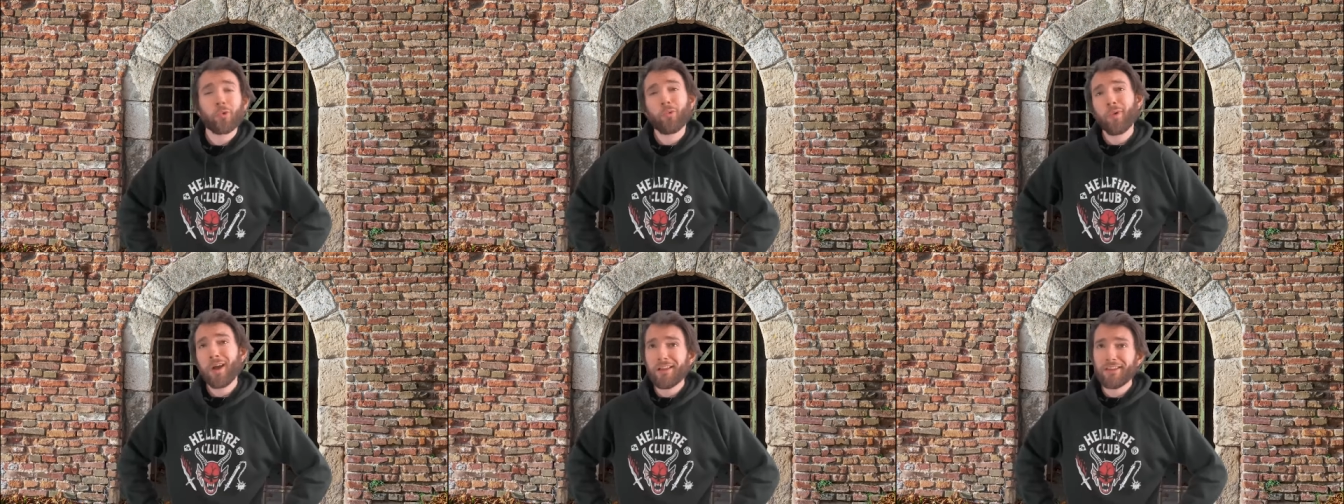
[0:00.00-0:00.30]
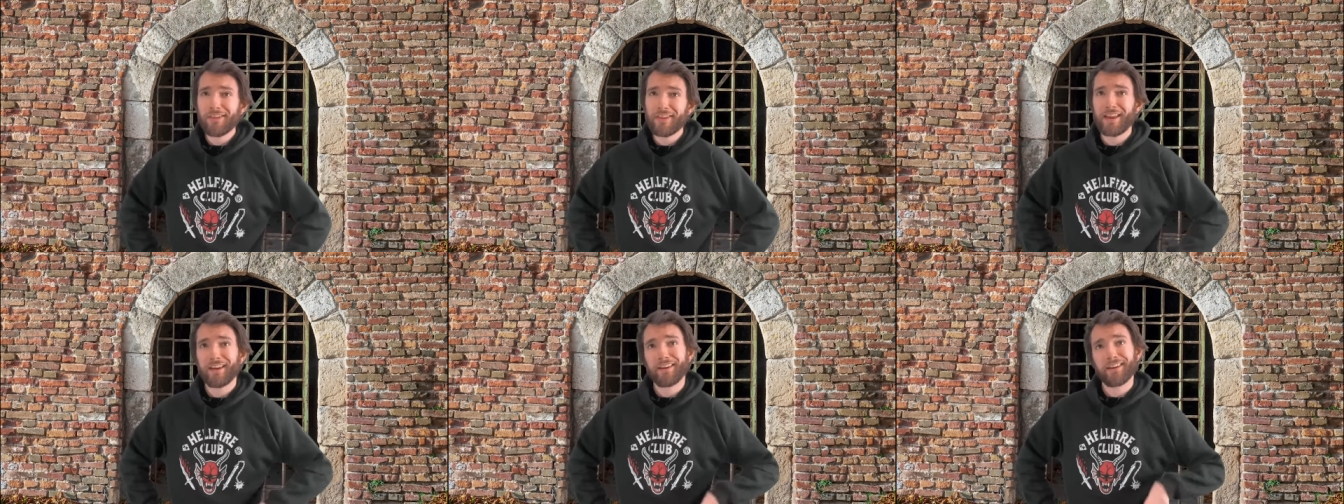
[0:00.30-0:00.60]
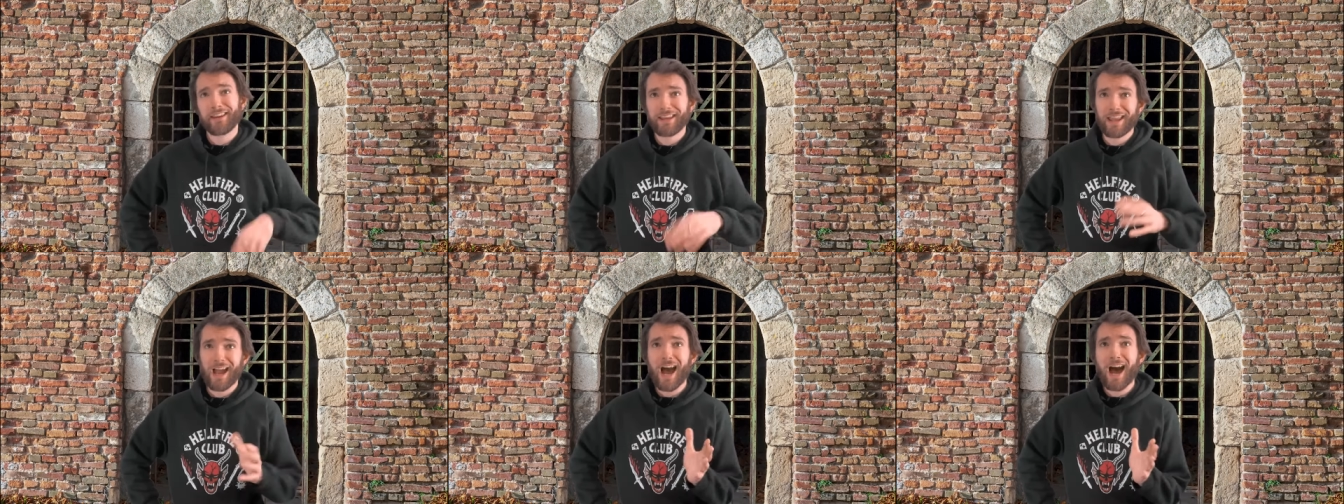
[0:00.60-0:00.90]
Well
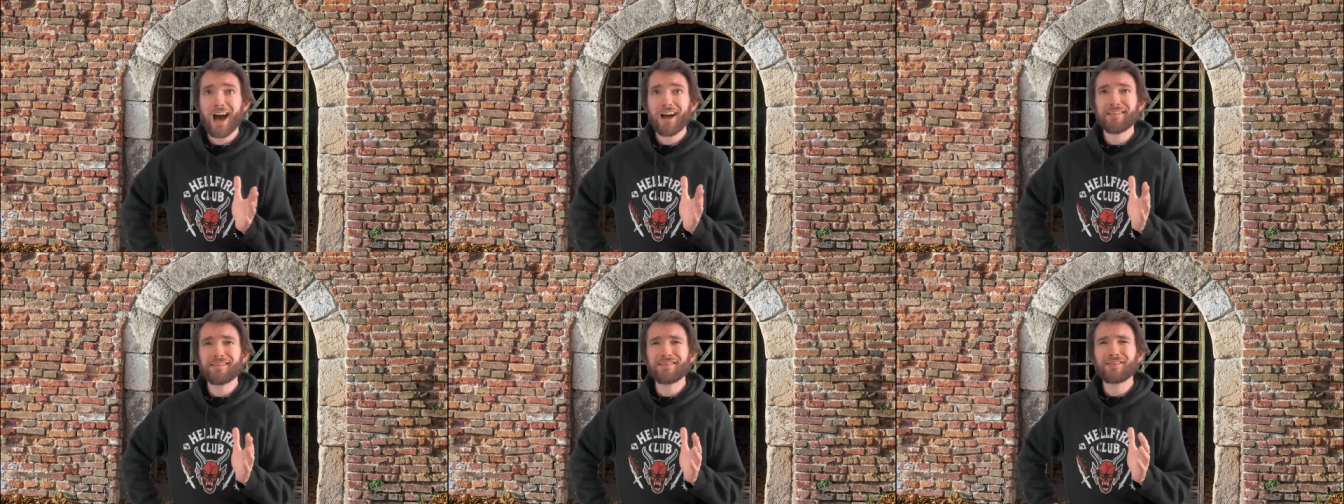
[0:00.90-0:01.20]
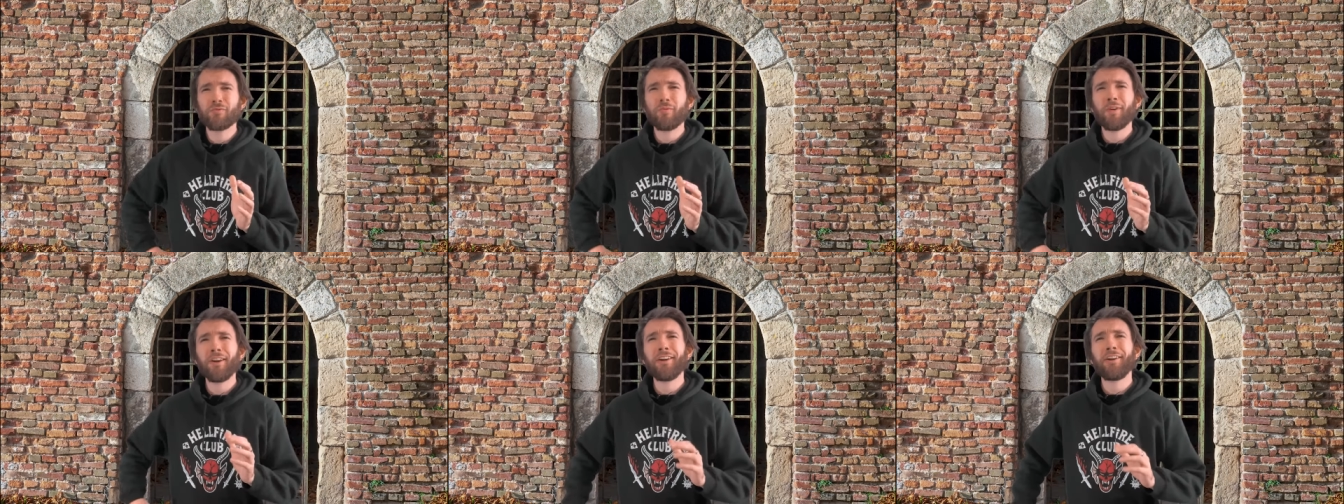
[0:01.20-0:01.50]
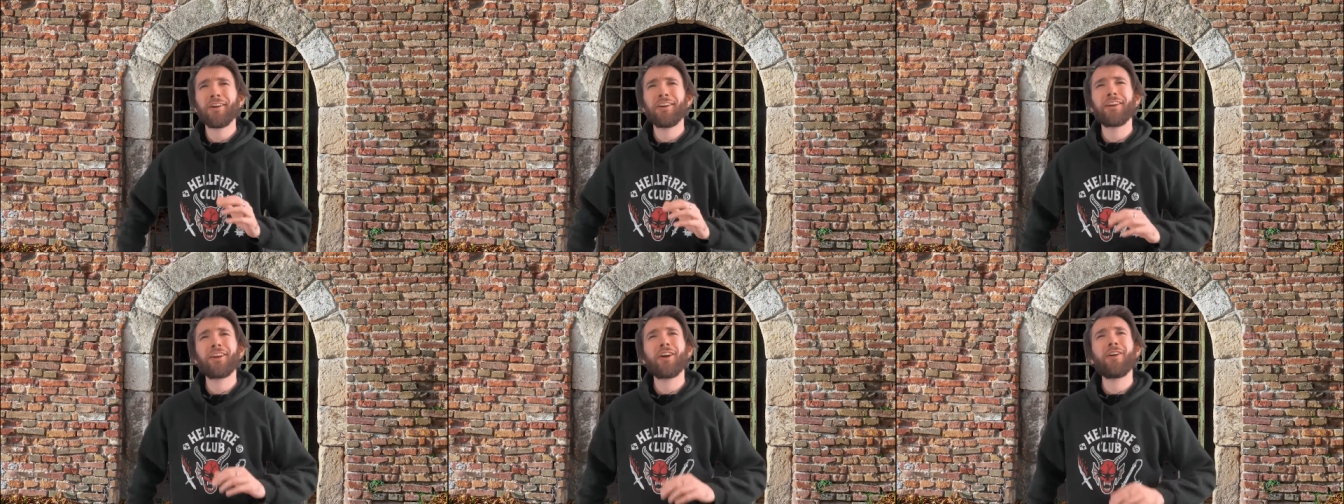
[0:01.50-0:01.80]
then, guards, we're
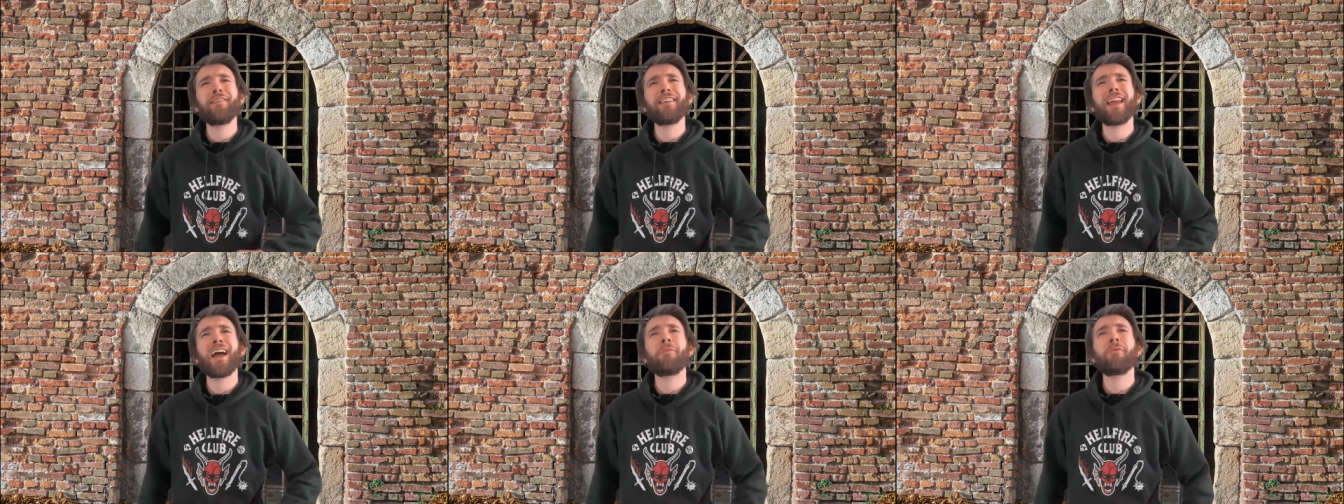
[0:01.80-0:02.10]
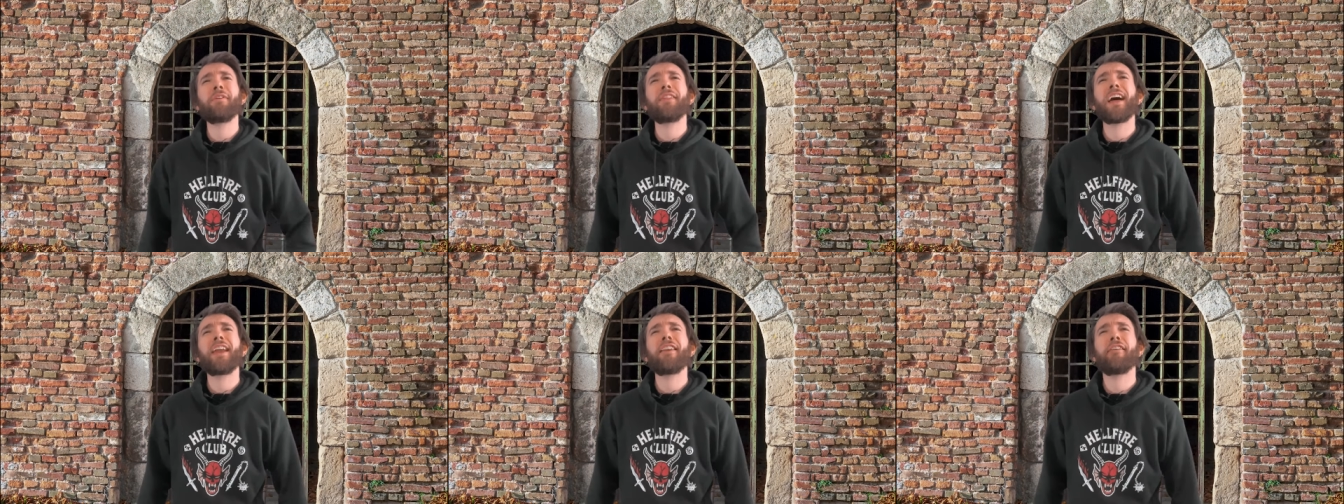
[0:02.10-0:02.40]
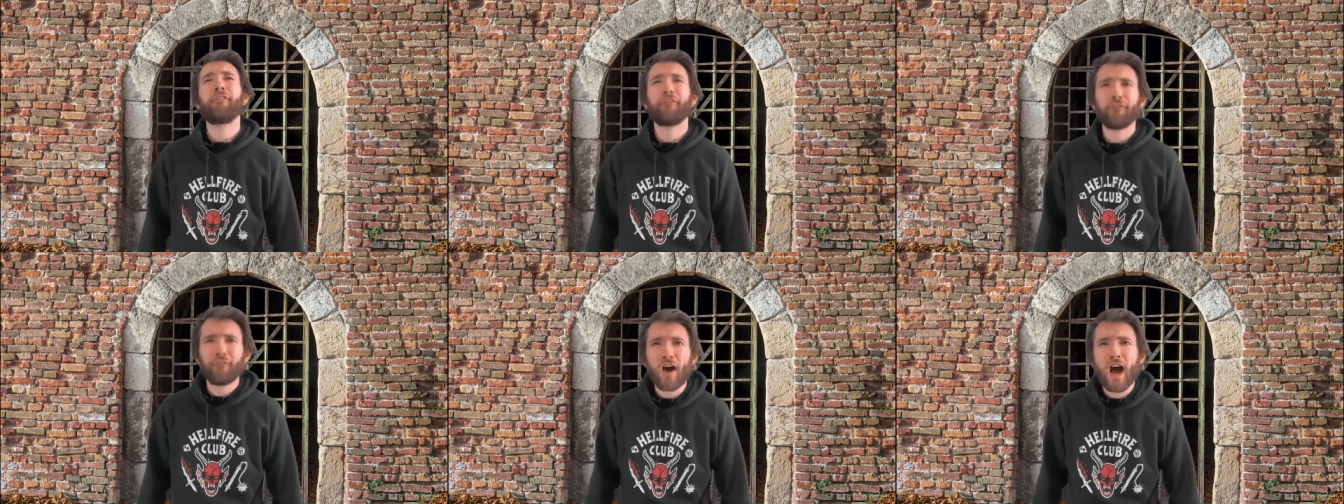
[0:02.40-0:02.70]
not going to go down
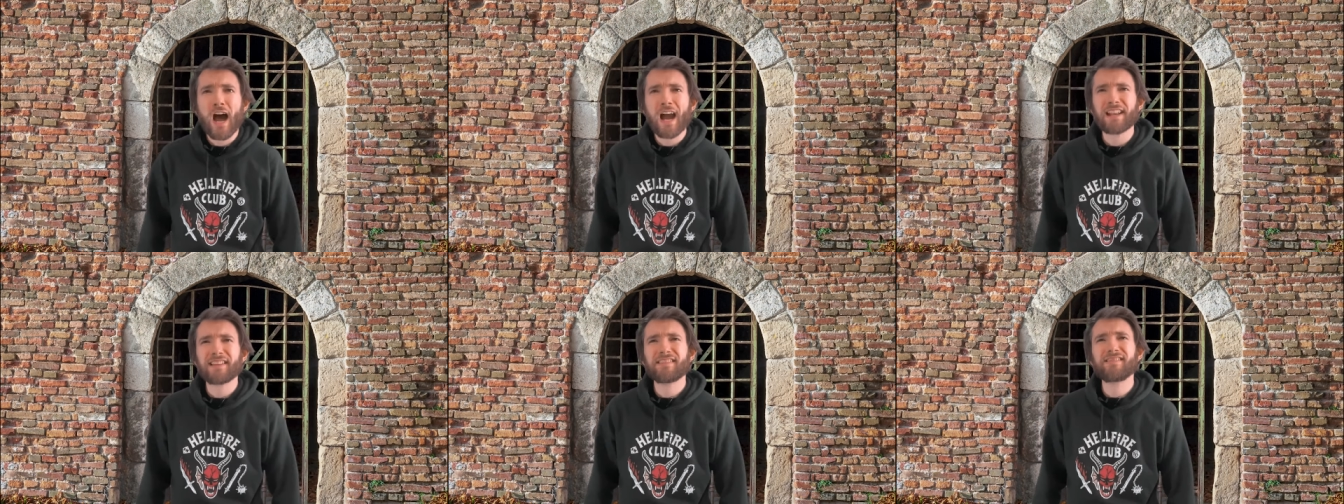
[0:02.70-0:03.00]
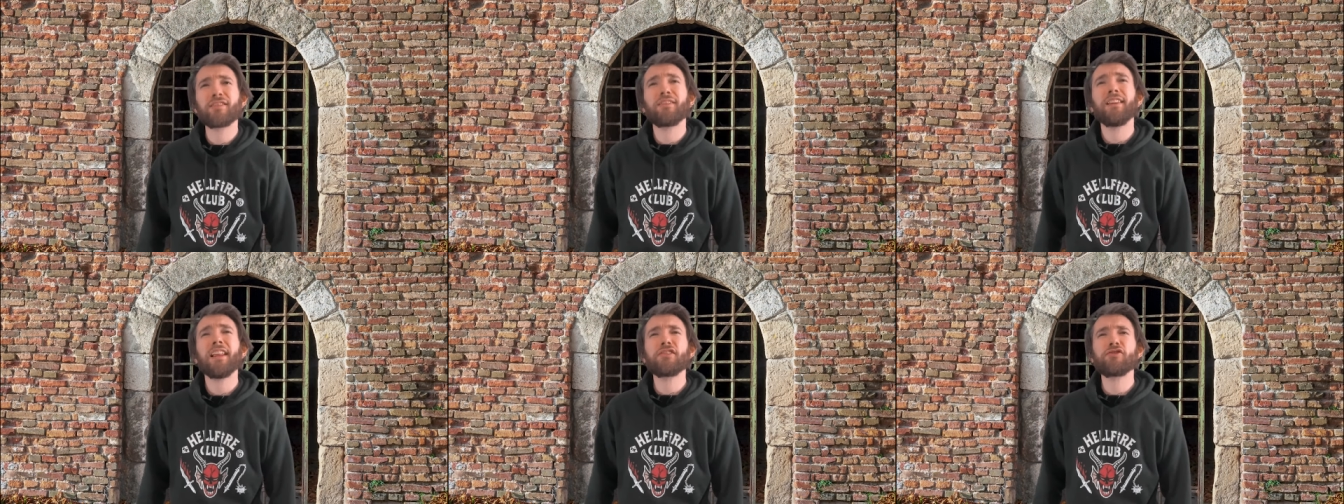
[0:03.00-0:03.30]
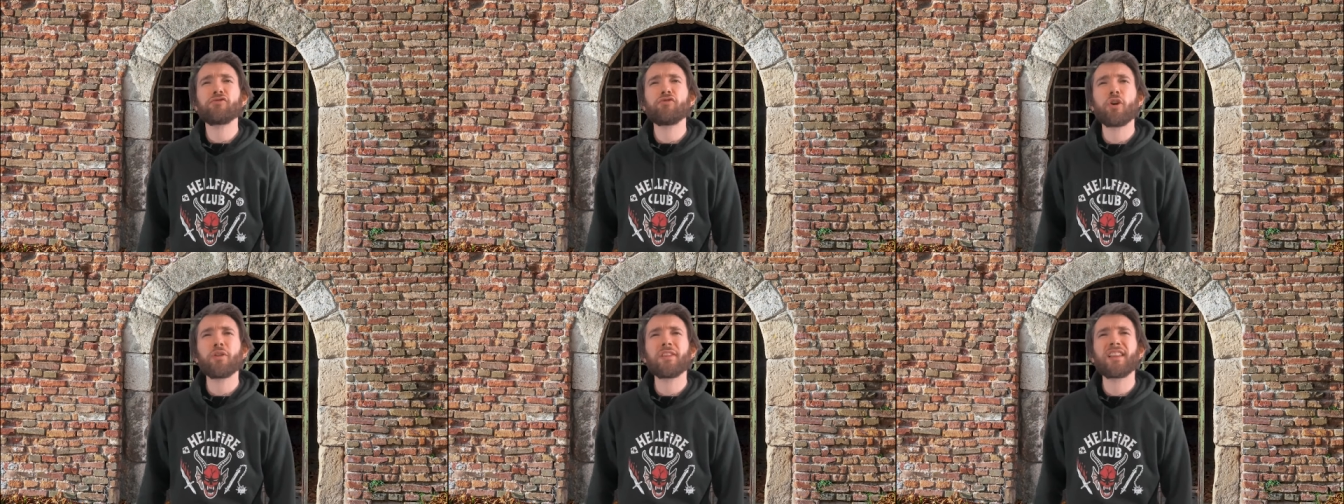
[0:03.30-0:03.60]
without a fight, so
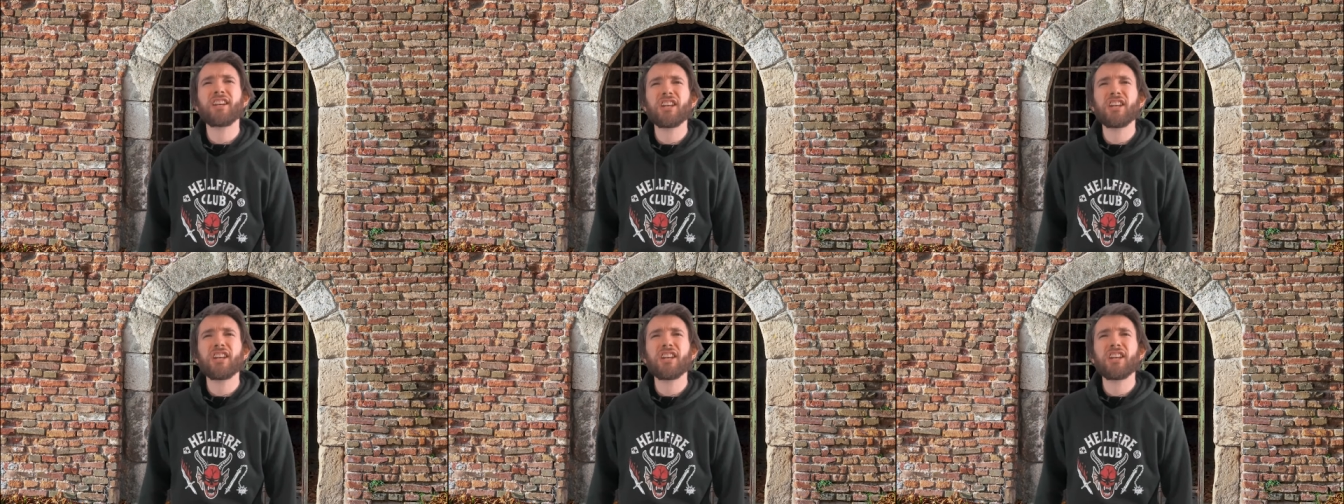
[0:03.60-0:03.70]
let's roll